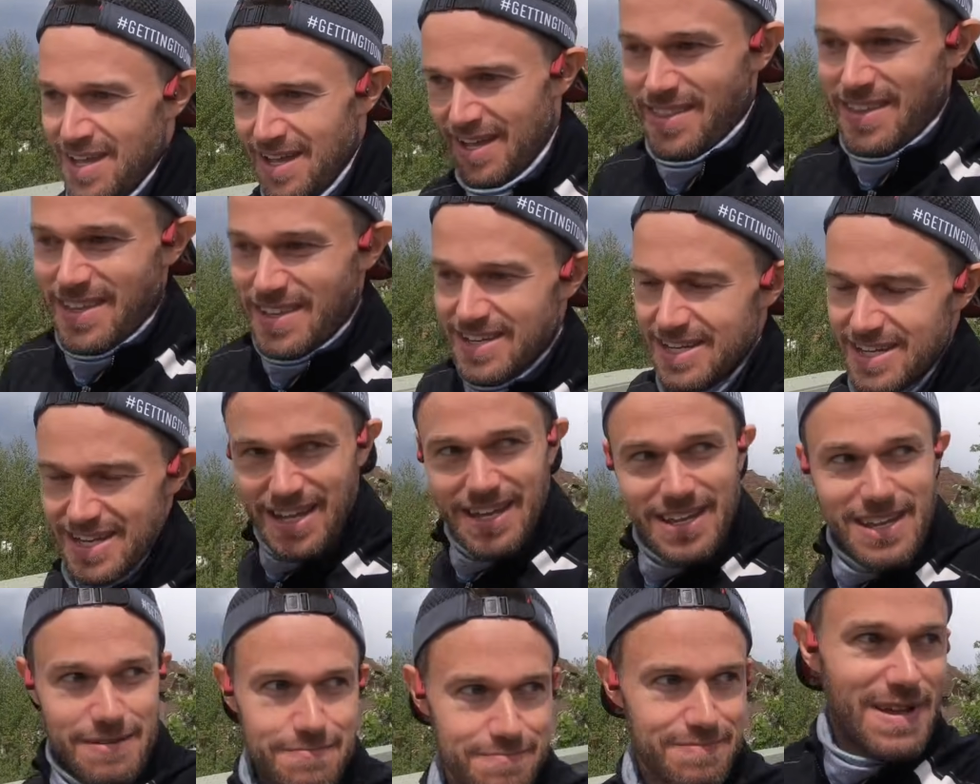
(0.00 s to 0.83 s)
And then
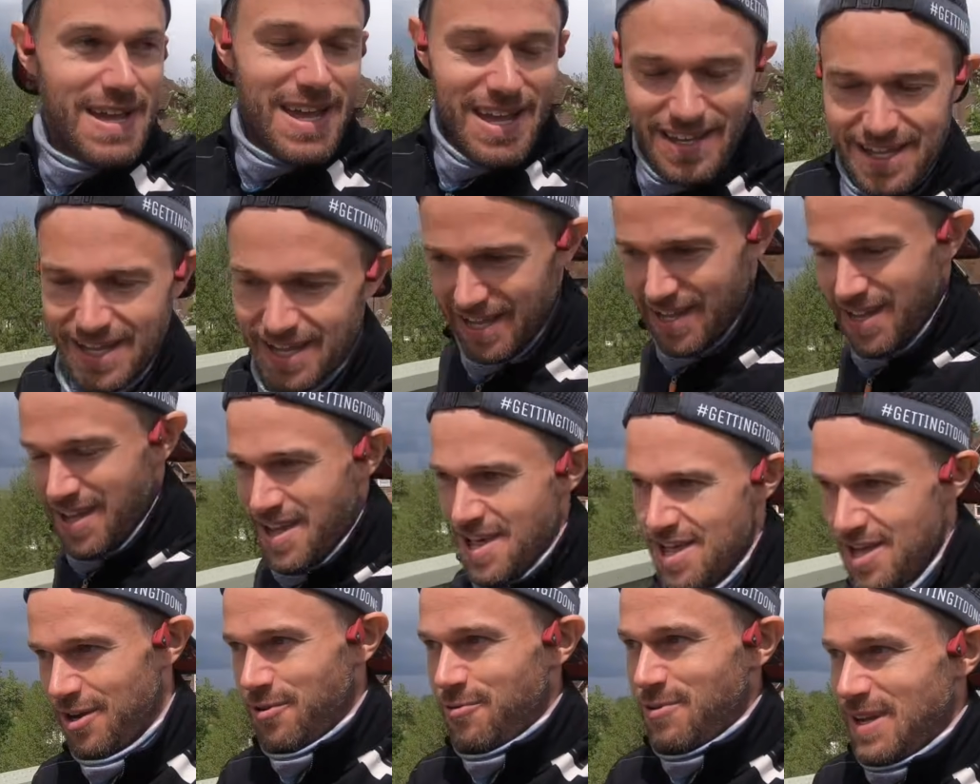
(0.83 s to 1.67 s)
yeah, get back
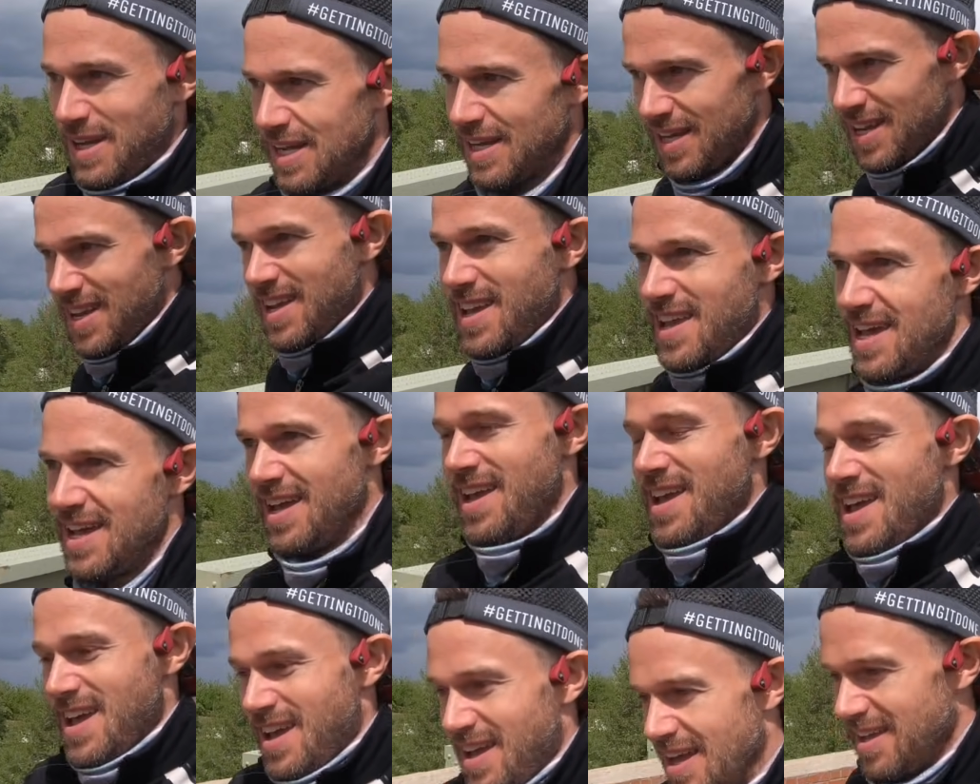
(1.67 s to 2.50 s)
quickly
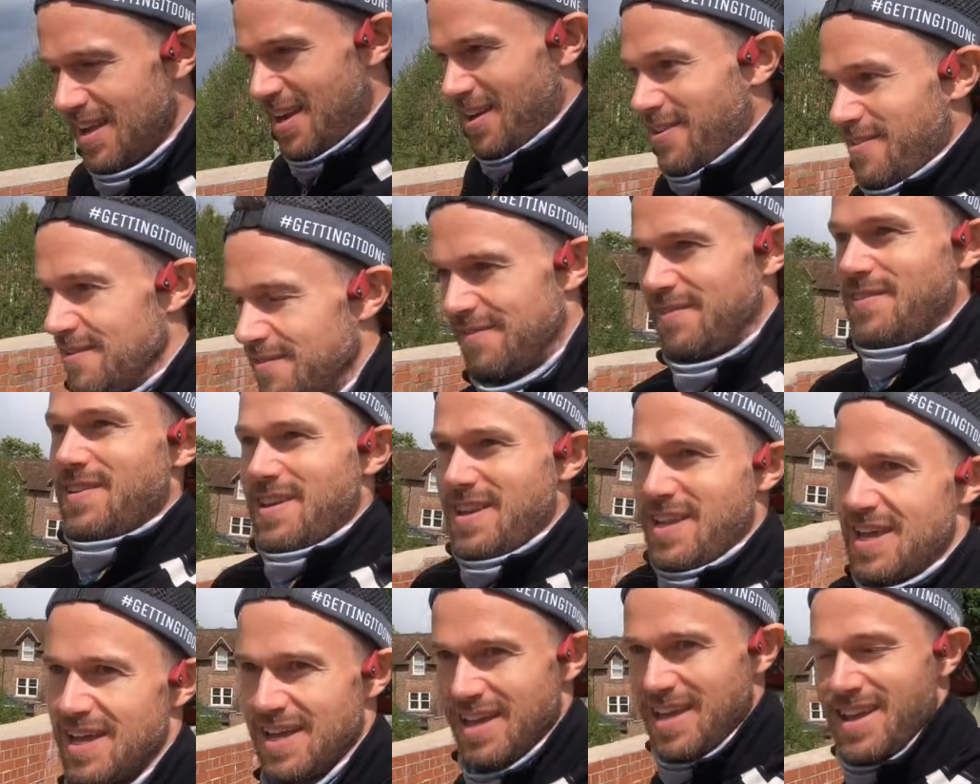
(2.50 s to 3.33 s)
and hopefully